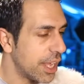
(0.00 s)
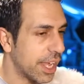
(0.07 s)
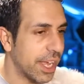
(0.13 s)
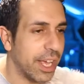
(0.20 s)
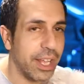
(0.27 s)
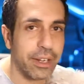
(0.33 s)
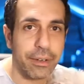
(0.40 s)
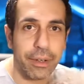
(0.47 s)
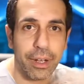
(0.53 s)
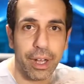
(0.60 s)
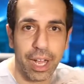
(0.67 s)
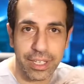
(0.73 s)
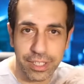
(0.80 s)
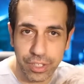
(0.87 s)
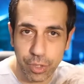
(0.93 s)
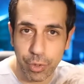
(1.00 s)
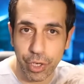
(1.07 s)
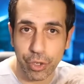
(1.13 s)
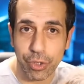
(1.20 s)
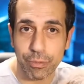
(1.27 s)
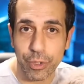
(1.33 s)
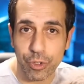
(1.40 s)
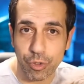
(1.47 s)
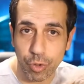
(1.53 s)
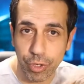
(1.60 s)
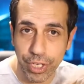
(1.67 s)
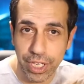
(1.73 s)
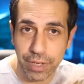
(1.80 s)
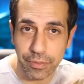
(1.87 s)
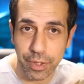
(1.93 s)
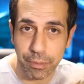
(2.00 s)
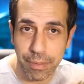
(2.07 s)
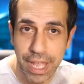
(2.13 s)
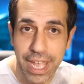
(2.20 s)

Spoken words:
And I tell you what, a good majority of them